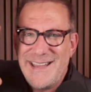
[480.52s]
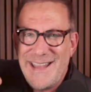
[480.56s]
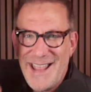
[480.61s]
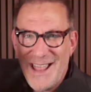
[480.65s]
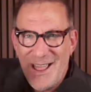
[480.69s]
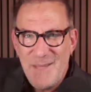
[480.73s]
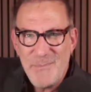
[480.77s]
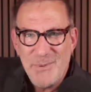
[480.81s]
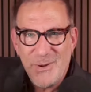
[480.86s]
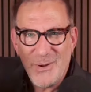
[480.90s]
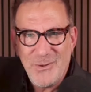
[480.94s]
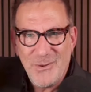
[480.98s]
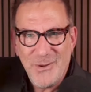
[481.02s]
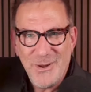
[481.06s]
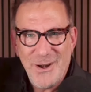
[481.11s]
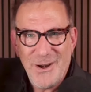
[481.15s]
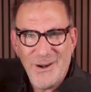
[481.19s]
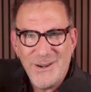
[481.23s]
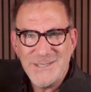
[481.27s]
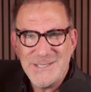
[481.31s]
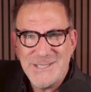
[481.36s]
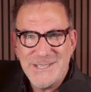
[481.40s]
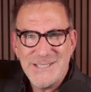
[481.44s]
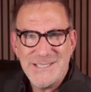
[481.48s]
capital in
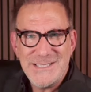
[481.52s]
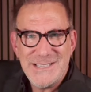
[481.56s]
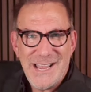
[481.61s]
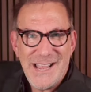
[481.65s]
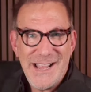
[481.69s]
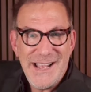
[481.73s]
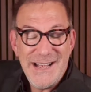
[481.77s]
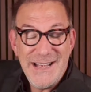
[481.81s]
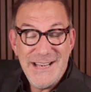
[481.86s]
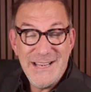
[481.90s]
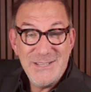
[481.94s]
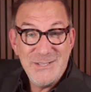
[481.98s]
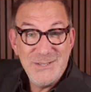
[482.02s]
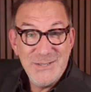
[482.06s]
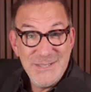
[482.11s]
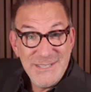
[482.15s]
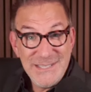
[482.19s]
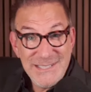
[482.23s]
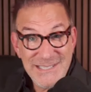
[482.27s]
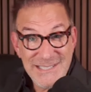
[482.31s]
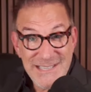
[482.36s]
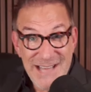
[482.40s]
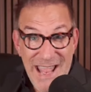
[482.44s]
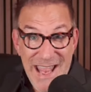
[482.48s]
our society to the
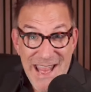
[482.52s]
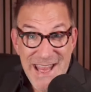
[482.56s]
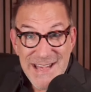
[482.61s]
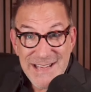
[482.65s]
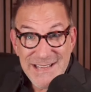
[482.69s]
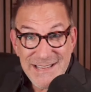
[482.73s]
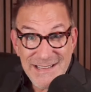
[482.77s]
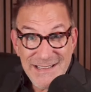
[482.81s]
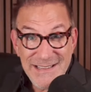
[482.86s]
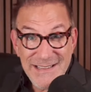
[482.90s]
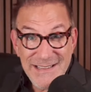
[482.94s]
state.